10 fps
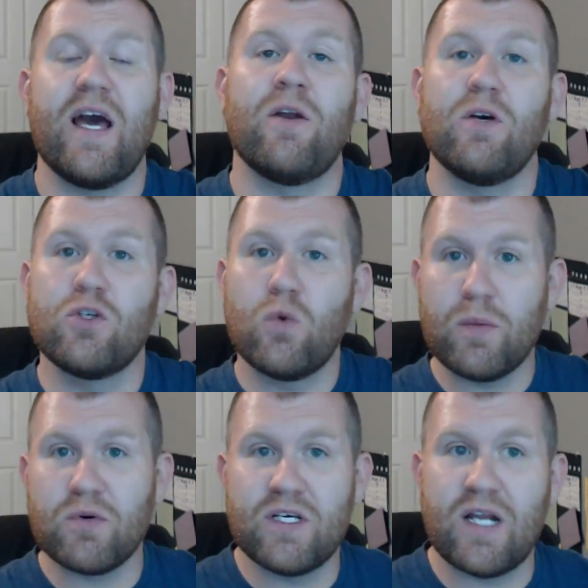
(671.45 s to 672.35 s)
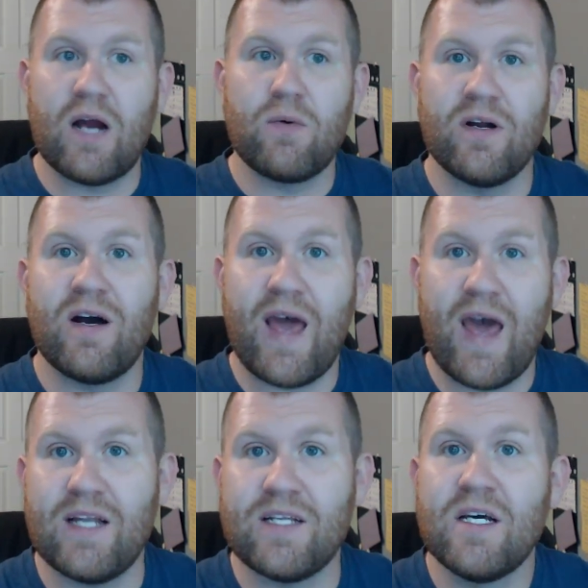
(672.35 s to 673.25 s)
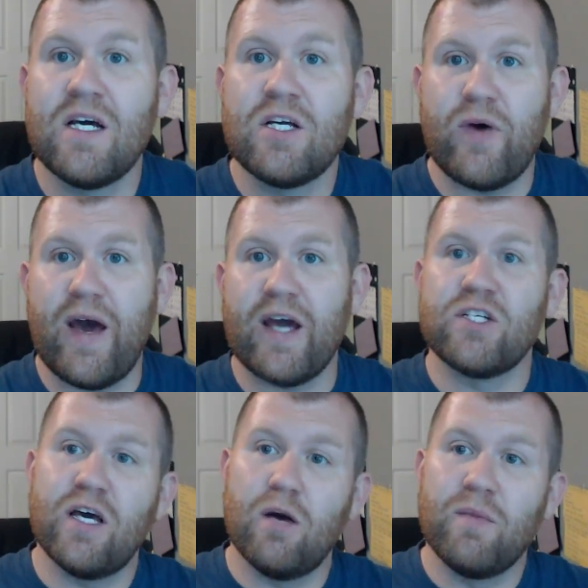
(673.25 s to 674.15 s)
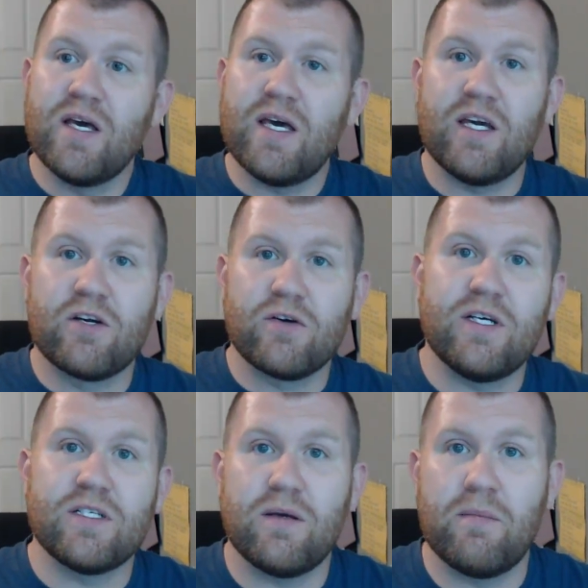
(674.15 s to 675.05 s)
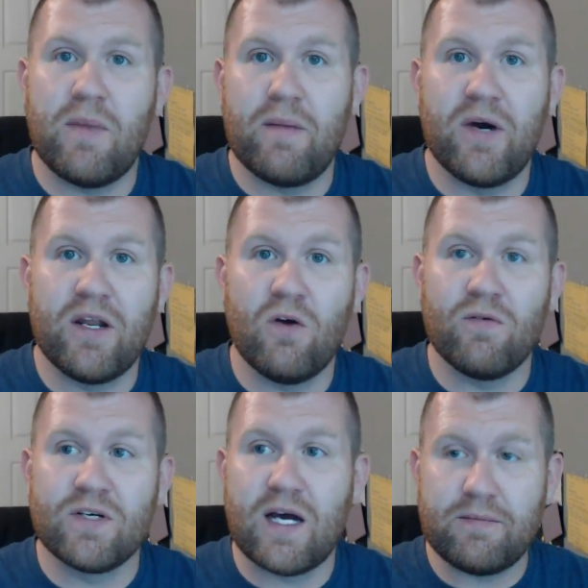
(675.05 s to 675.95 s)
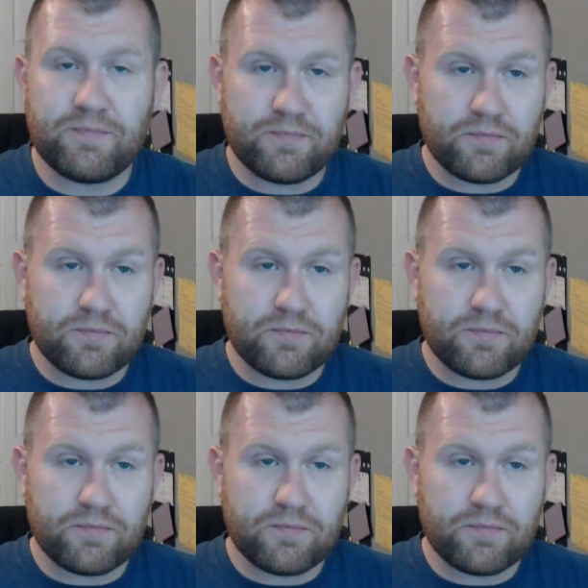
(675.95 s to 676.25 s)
And only 20% I run on ads to actually help increase my money over time.